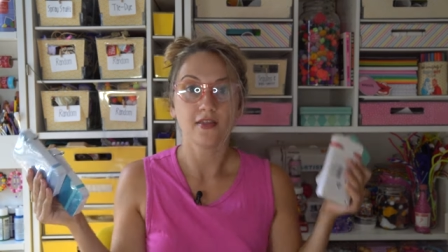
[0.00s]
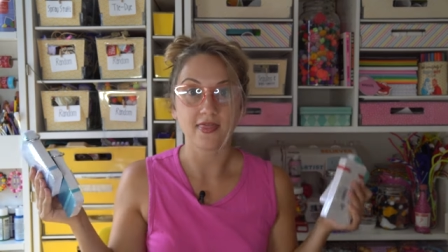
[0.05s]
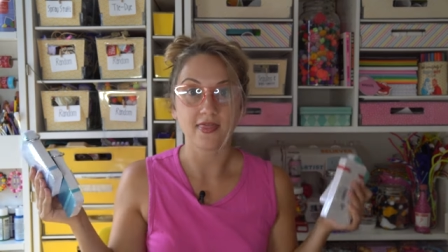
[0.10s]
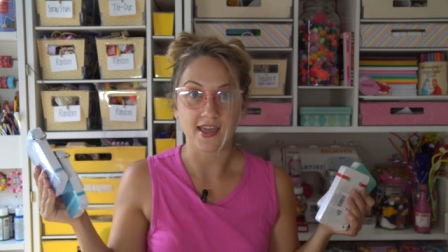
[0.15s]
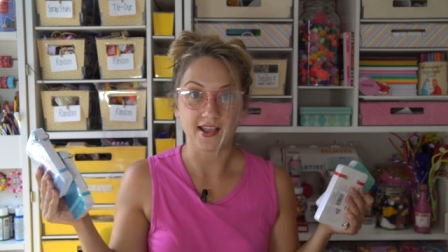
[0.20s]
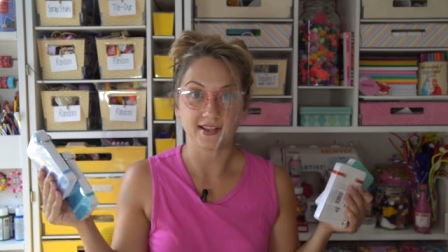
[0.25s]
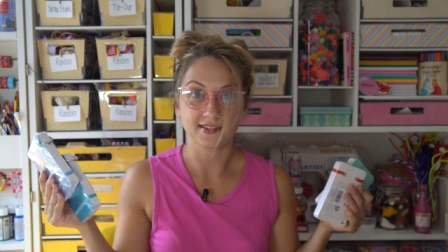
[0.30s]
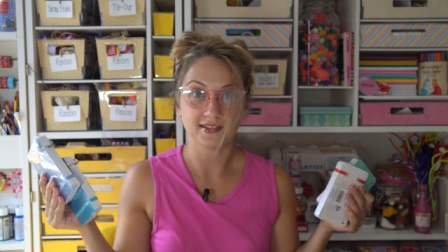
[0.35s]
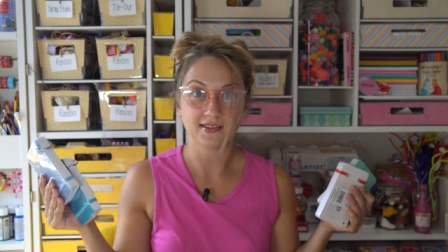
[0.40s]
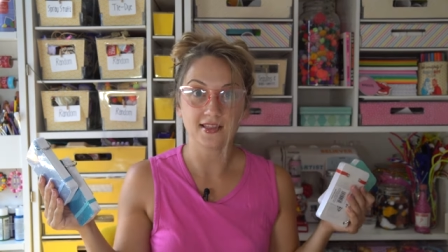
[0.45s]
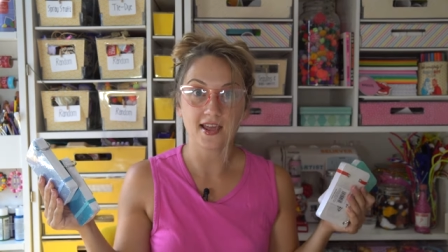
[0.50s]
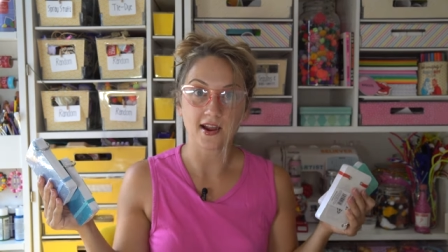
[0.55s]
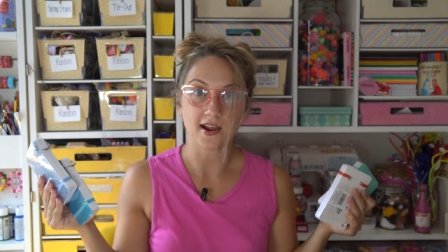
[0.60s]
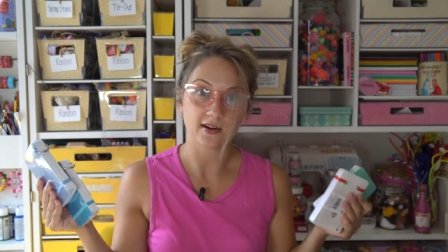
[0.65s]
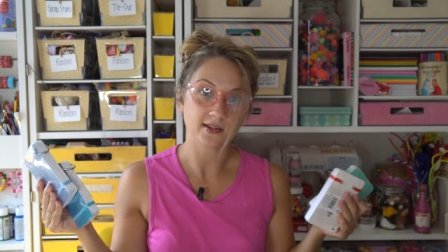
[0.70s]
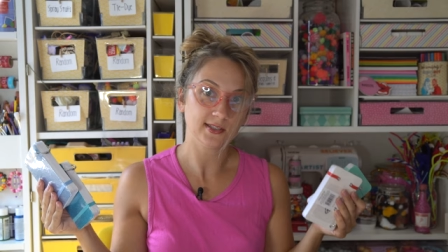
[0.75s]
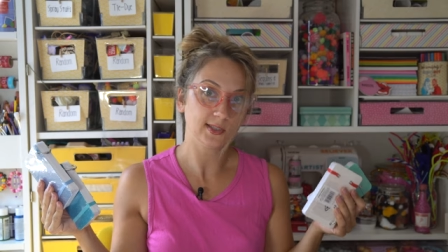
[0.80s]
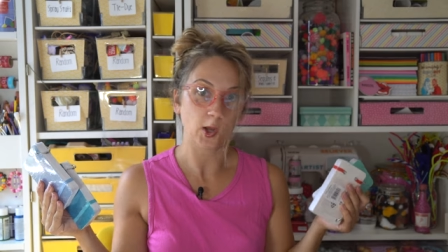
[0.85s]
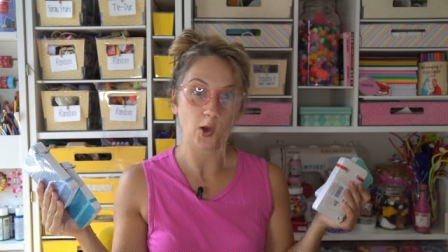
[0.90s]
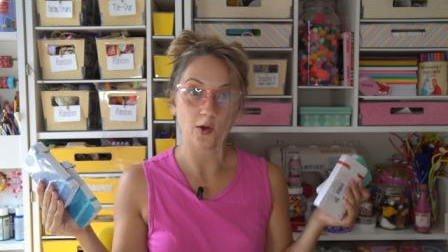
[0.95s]
things in there.
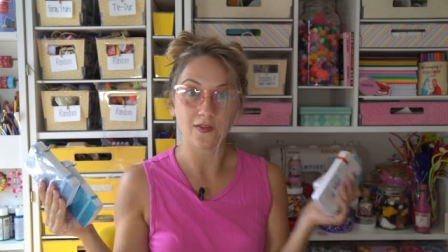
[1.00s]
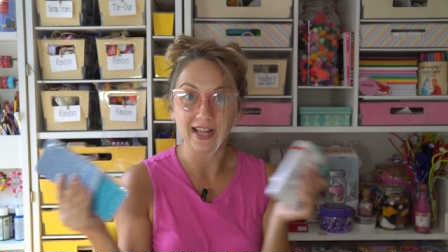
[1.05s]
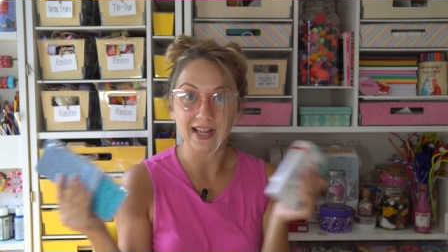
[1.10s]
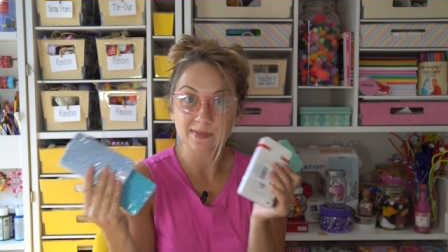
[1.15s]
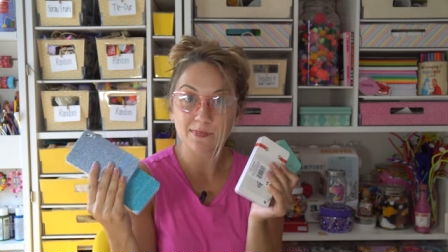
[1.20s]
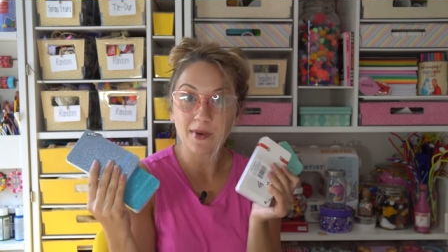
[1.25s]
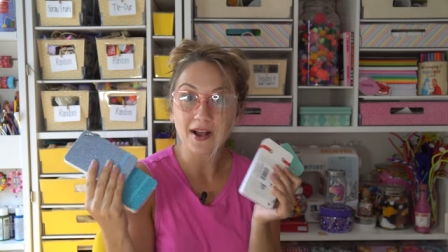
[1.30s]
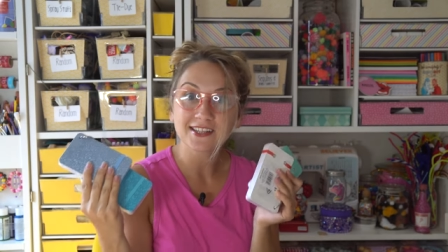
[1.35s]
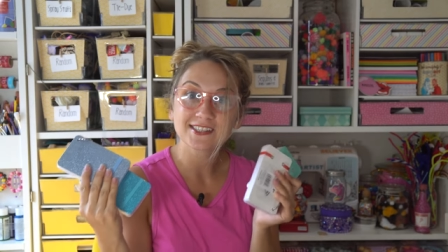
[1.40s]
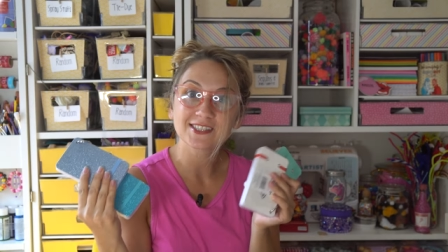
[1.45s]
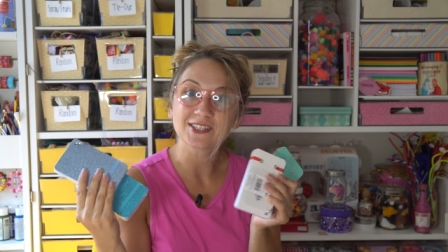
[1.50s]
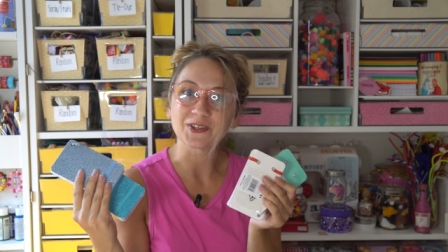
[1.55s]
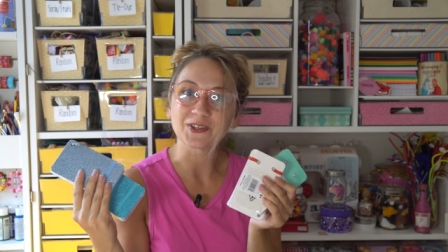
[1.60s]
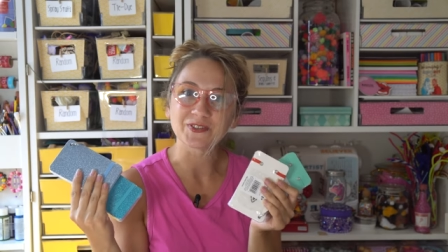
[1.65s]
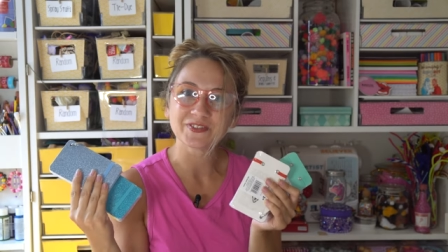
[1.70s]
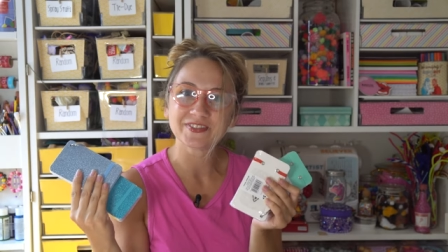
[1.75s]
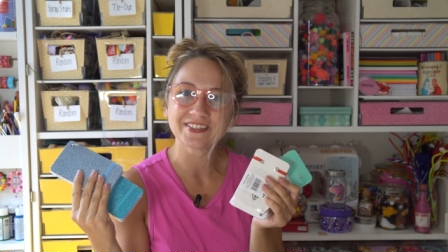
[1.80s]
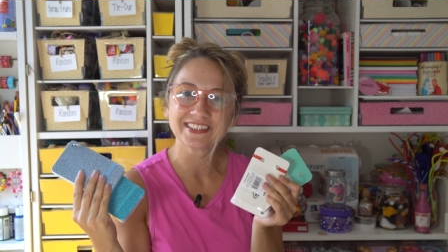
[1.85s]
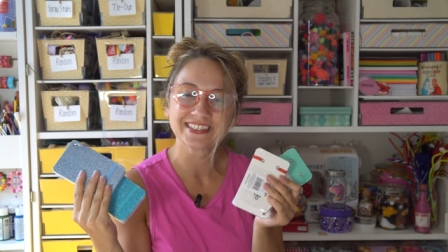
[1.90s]
So that's box 2.